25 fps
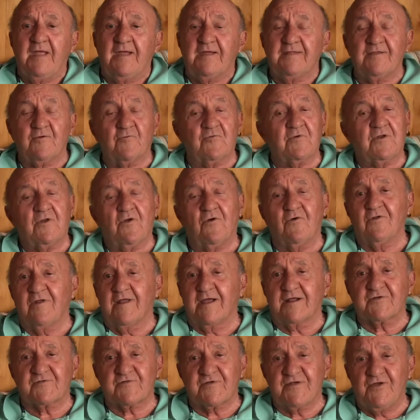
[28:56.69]
There were no
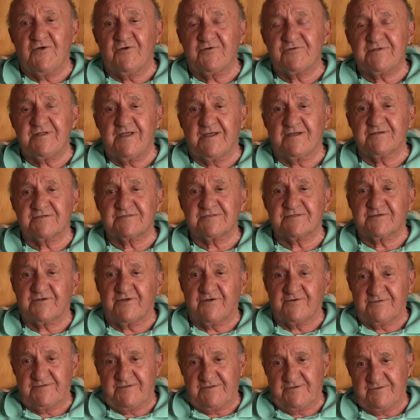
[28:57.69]
luxury hotels to
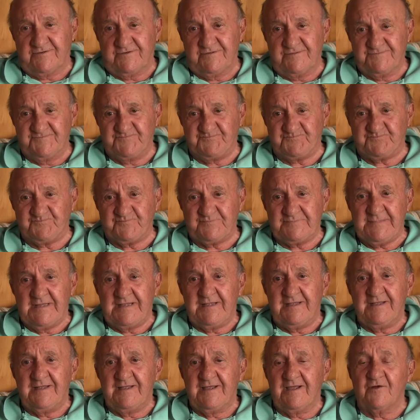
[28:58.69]
go to.
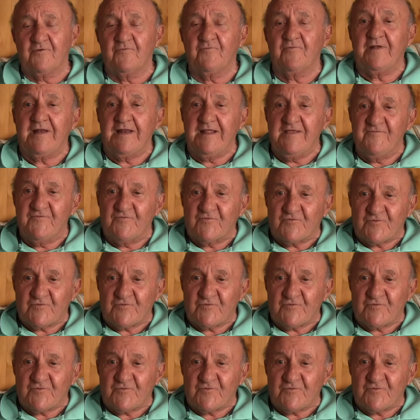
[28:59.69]
A relief